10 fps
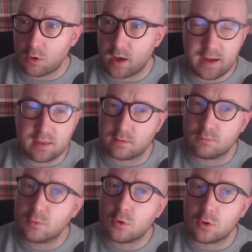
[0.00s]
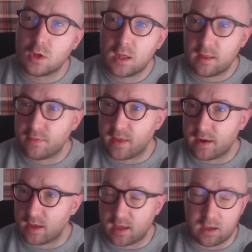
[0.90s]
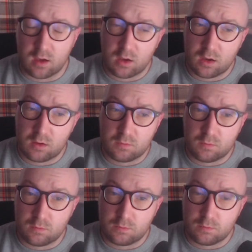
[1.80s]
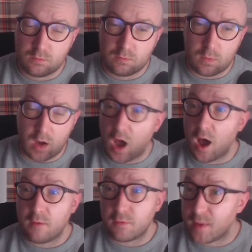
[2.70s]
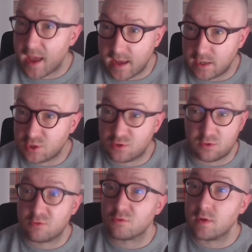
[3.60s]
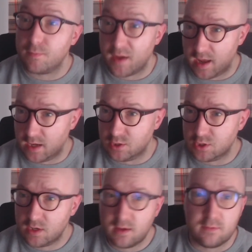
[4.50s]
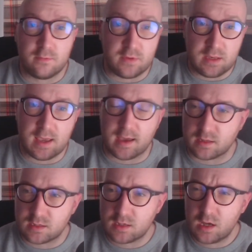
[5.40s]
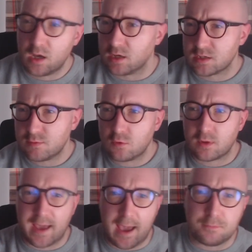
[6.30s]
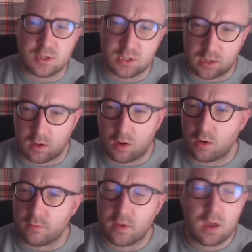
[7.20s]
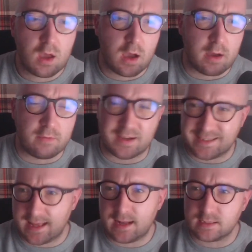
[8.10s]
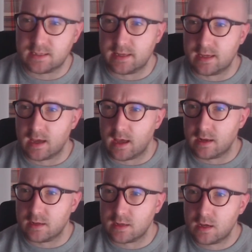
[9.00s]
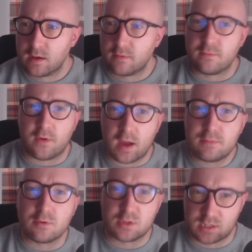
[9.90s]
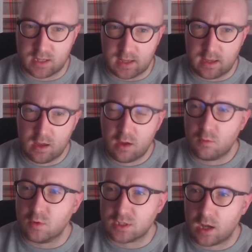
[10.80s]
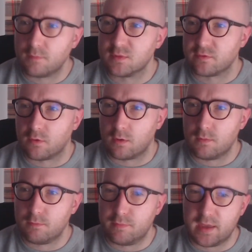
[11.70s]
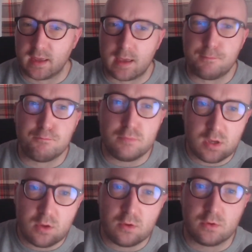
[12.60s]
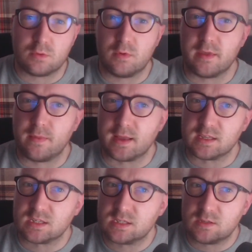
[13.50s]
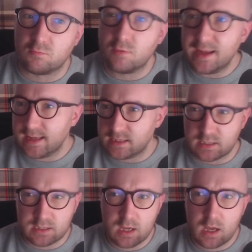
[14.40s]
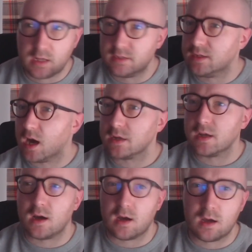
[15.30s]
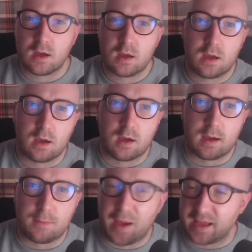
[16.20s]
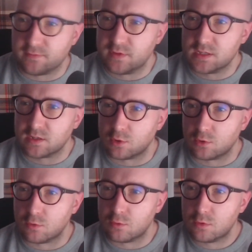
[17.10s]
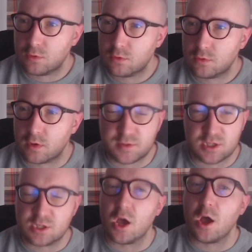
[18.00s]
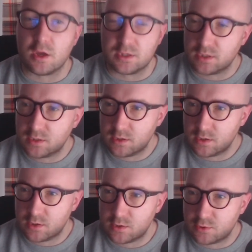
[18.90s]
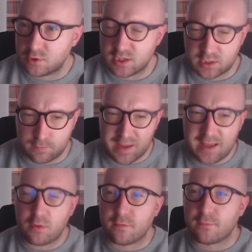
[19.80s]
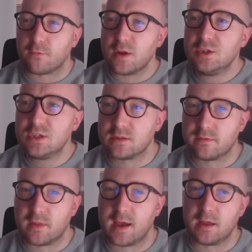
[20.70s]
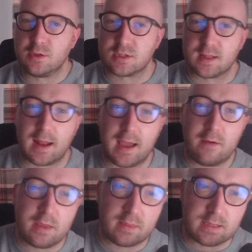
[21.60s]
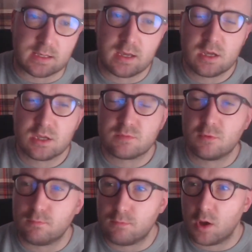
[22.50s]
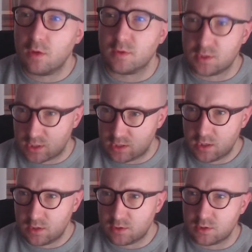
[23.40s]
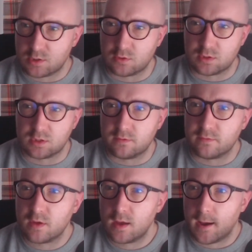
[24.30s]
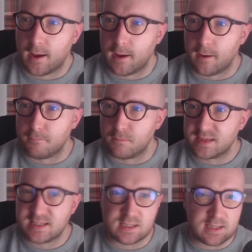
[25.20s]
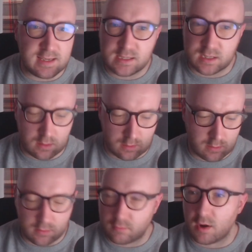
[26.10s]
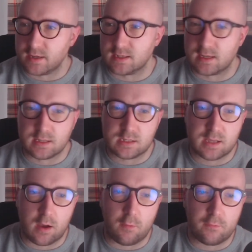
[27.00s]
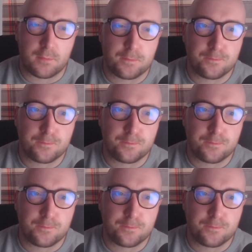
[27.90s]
anything more than a half a page to 3 page vignette, a small capture of a vitality and vibrancy which comes from being imbued within that surrealist, Dada, pataphysical, absurd tradition, being on the fringes of that and just allowing these small moments to sort of season the writing itself.